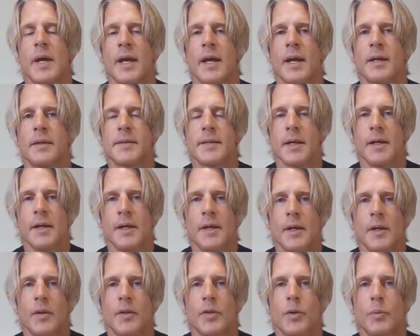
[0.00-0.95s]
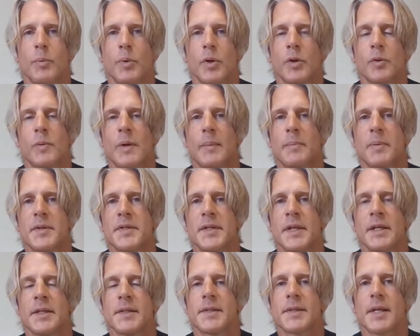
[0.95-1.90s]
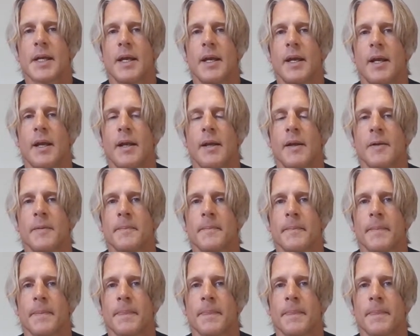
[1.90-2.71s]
And the book represents a